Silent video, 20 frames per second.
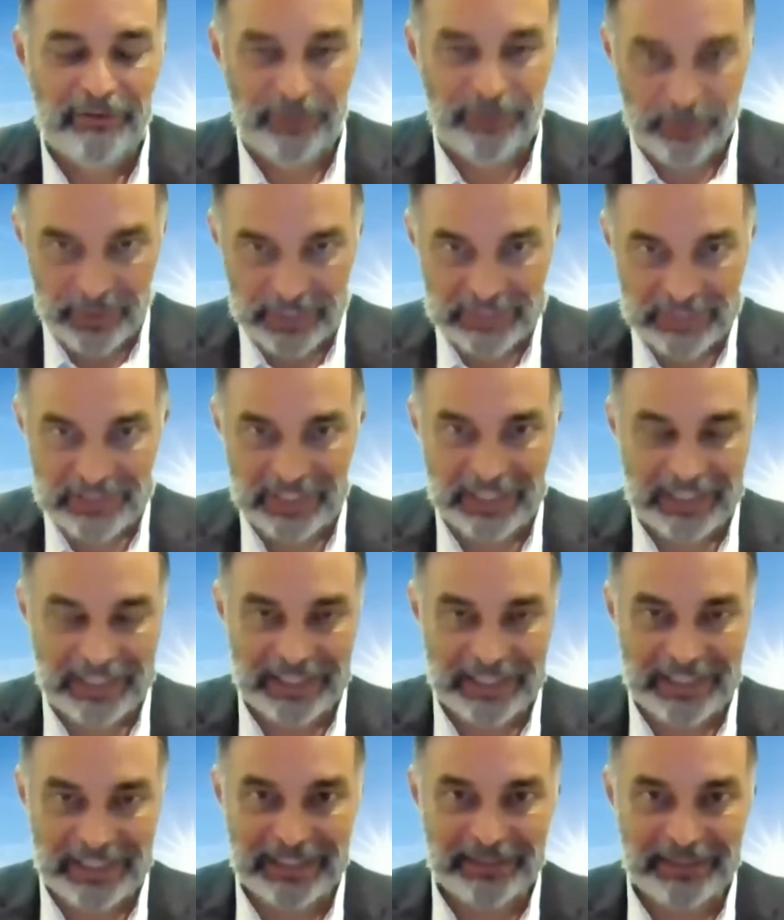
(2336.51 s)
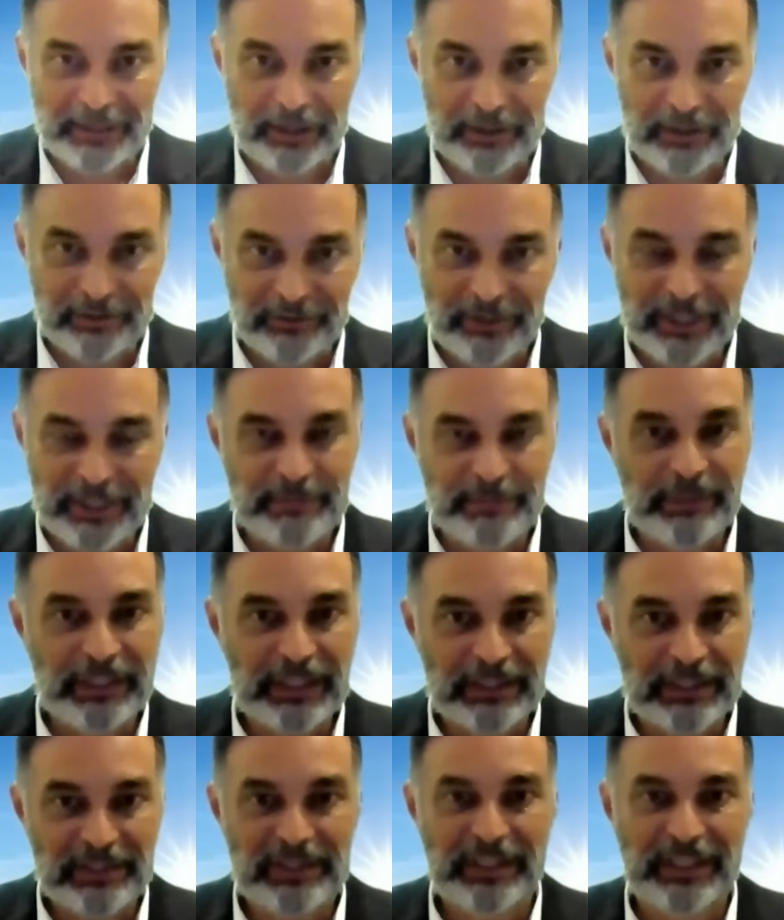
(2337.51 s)
focusing our
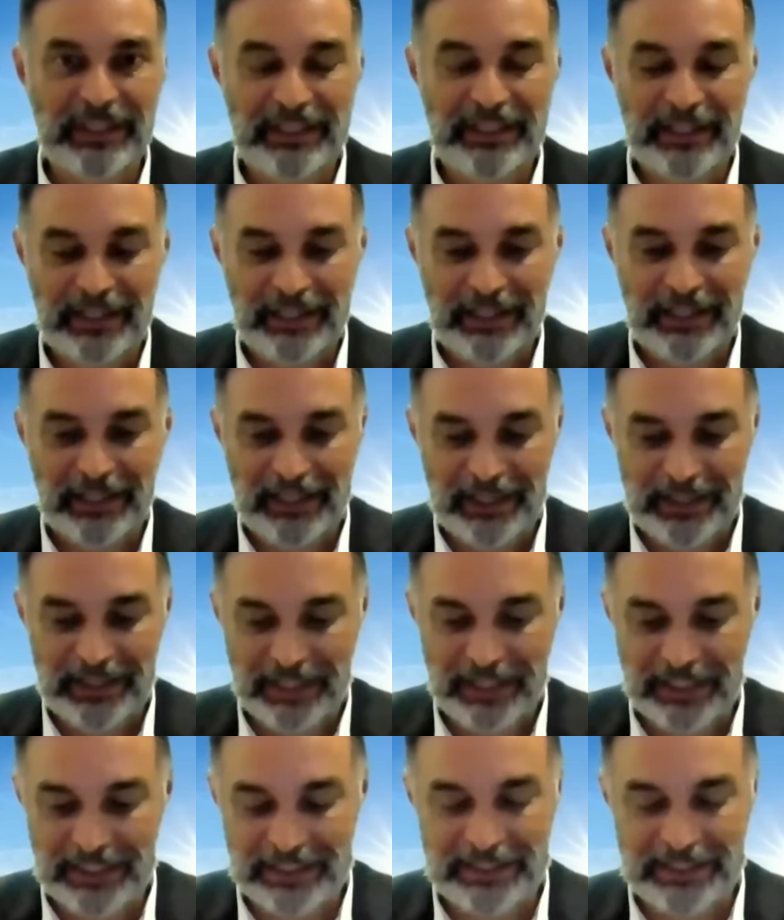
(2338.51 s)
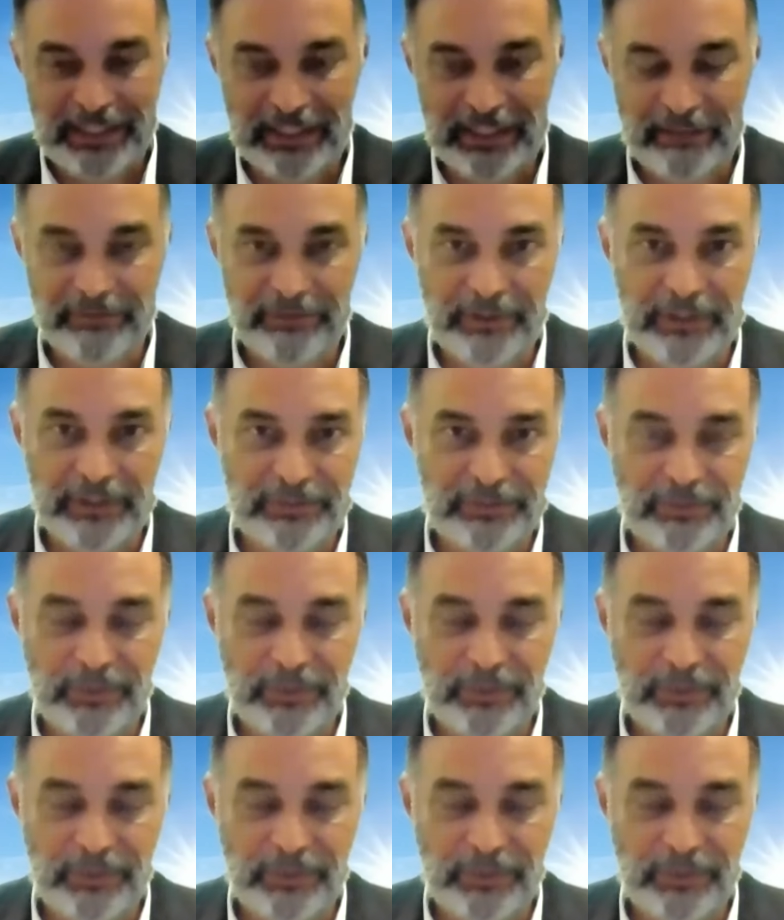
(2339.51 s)
investments and I think designing funds for.